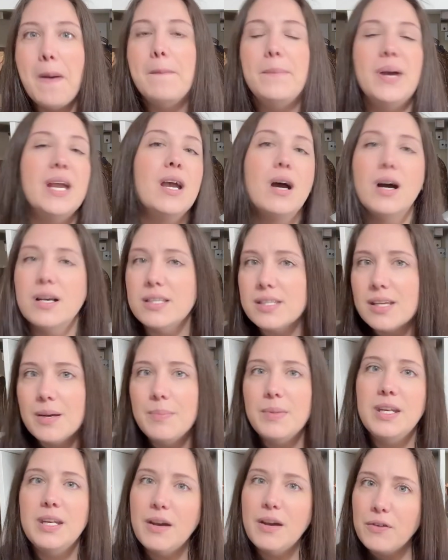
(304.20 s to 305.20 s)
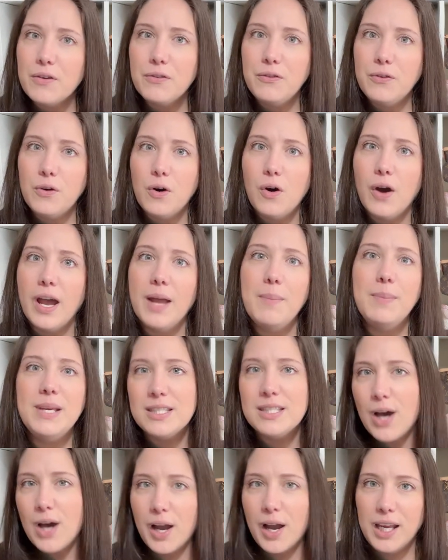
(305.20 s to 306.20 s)
my awesome Neverfull and be
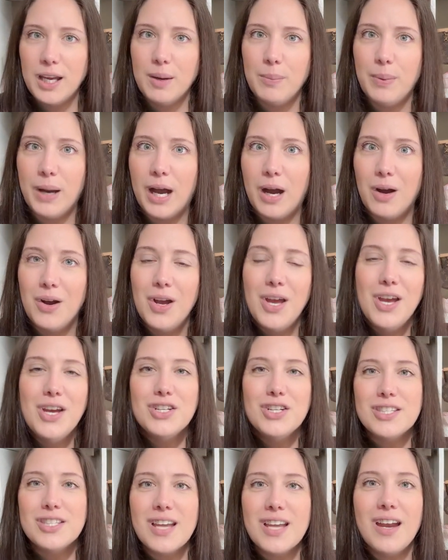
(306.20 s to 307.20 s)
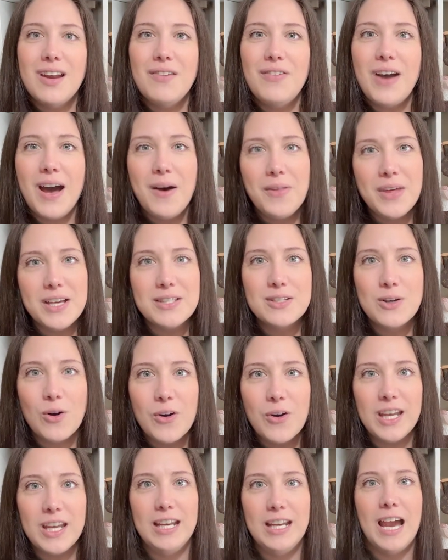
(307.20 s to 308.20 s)
talking about just kind of how that's
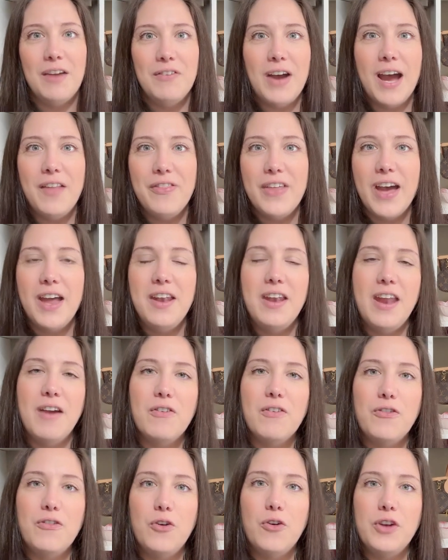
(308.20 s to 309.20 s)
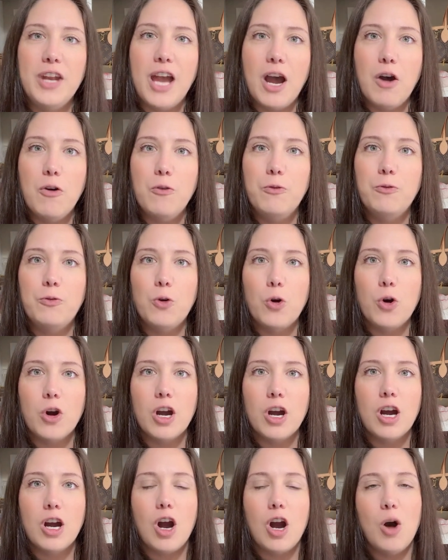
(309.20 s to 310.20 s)
going. I've had that Neverfull now
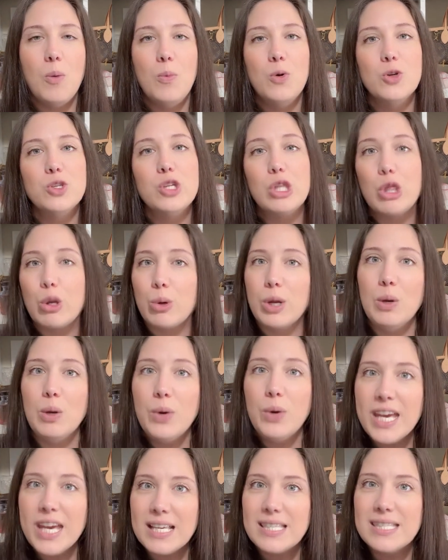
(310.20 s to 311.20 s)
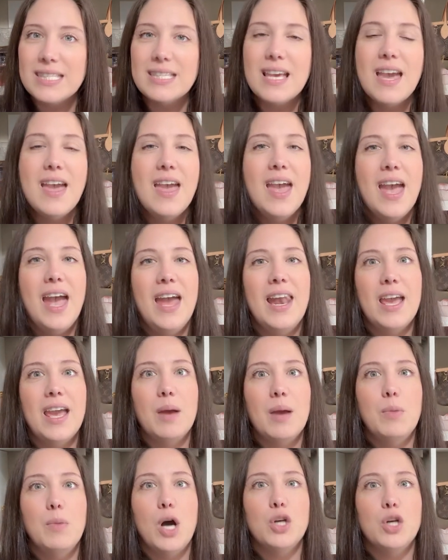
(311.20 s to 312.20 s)
for almost three weeks and I
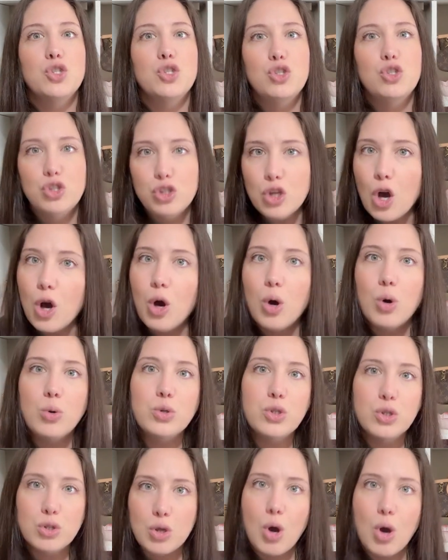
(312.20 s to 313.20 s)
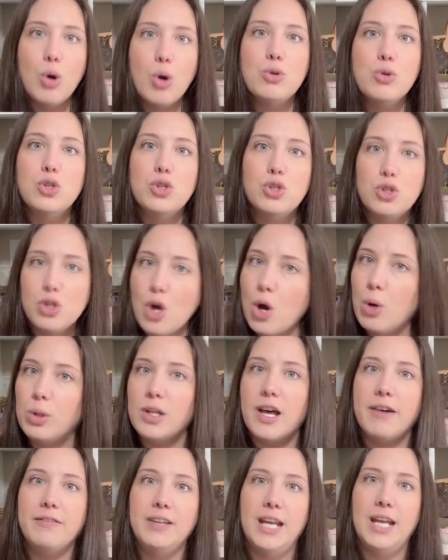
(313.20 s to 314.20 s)
am so, so, so
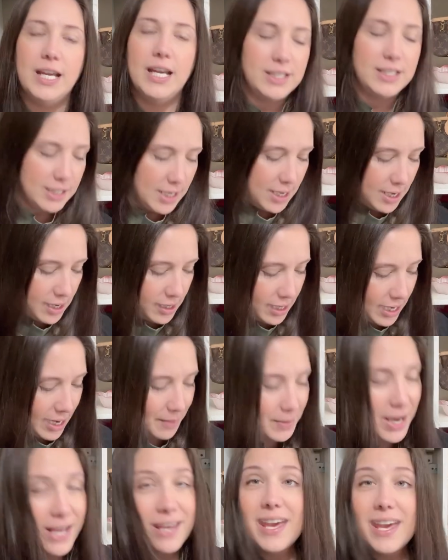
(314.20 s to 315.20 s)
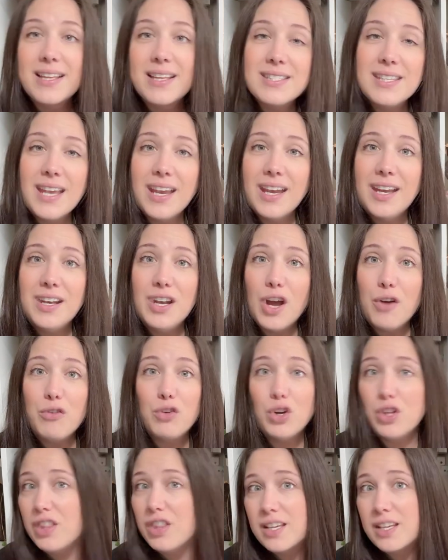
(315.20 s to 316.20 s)
loving it. Um, I can't say enough
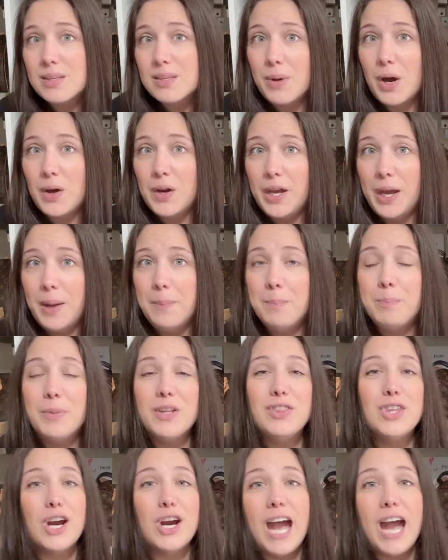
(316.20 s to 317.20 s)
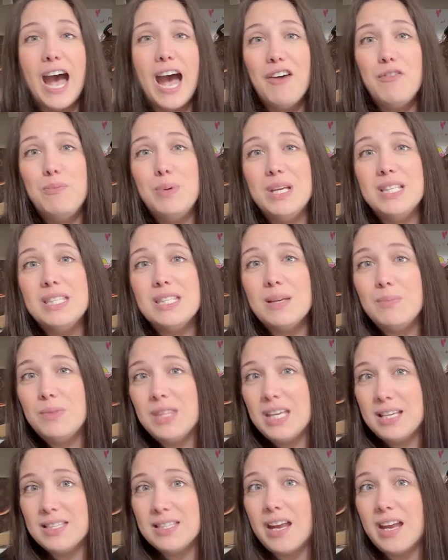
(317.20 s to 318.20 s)
good things about it, but there have been some
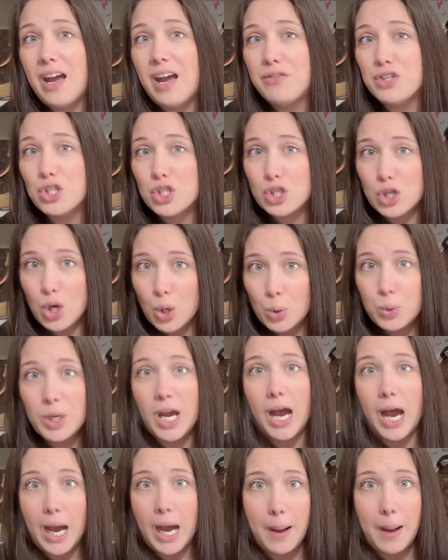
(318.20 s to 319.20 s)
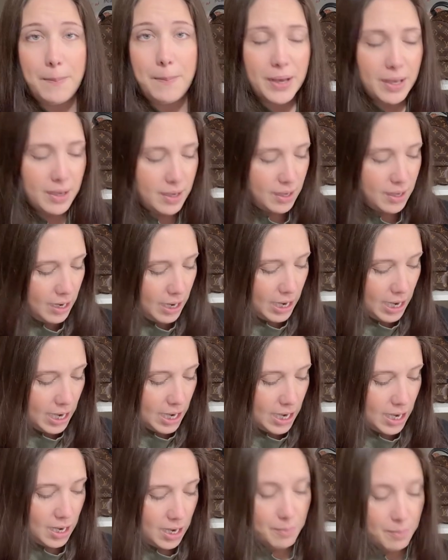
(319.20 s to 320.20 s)
things that have shown up
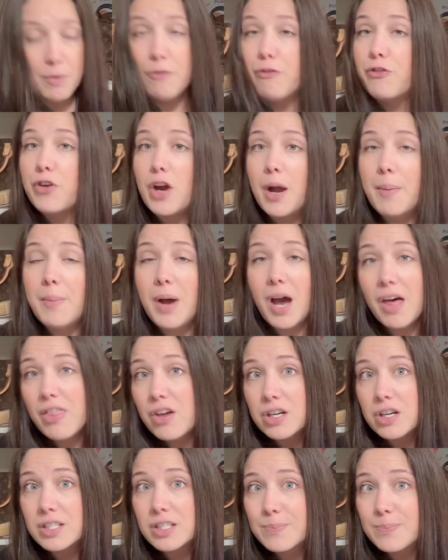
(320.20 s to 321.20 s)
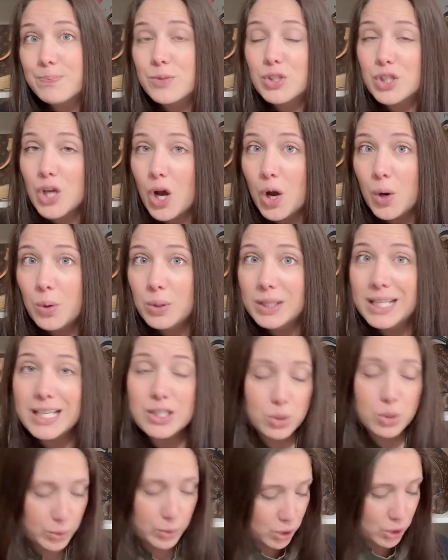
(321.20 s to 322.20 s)
um, from others. So
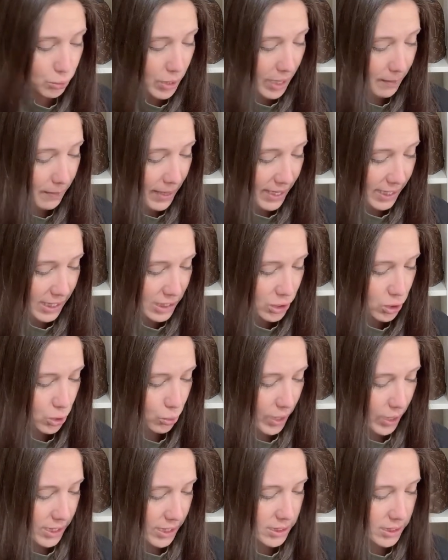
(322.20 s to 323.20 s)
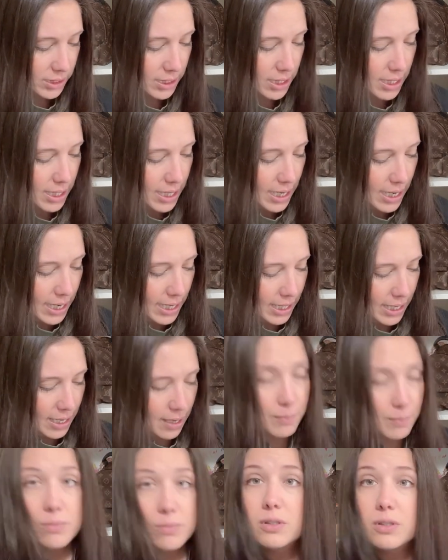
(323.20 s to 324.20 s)
let's switch right back into it. I
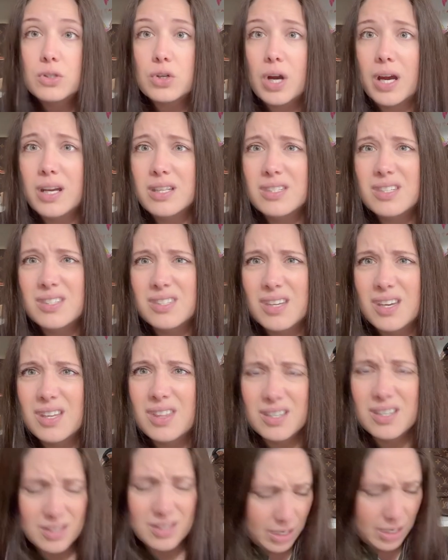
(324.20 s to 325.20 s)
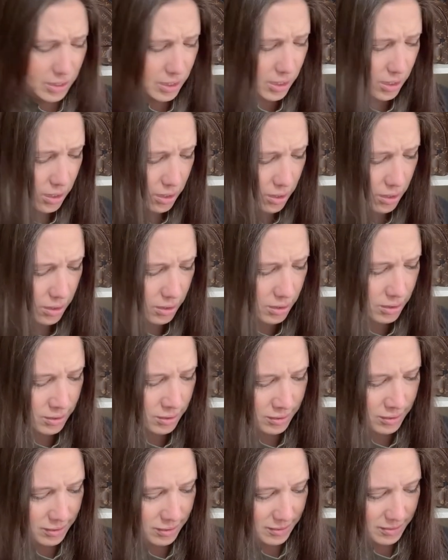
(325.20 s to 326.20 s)
am trying to take this out of here.
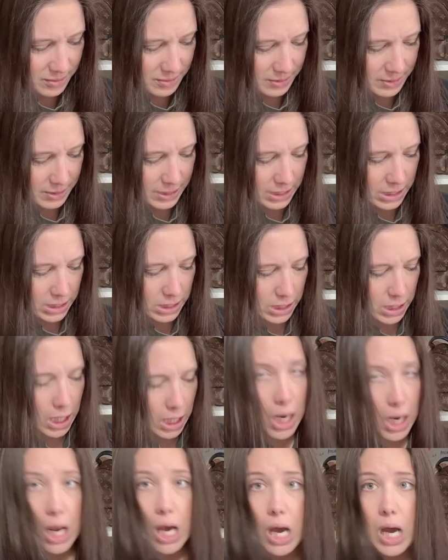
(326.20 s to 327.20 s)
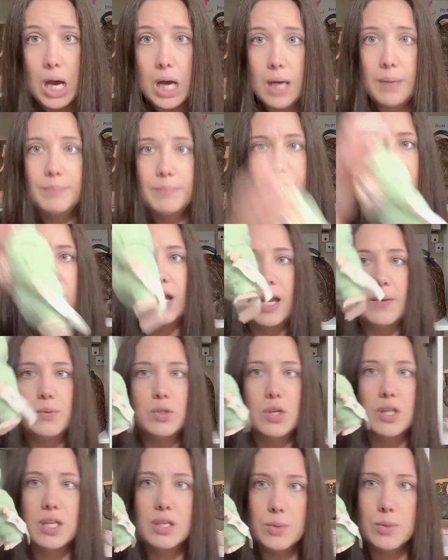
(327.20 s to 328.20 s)
okay,
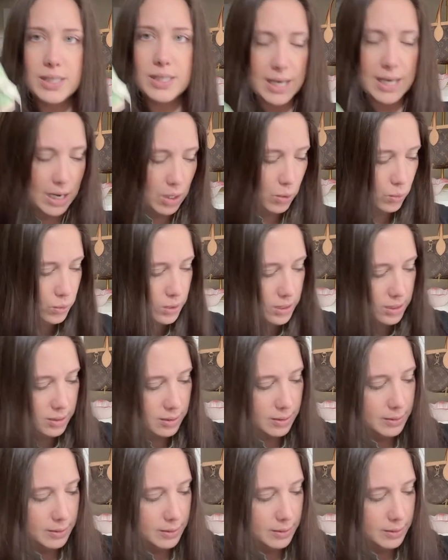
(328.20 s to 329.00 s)
so this one's out.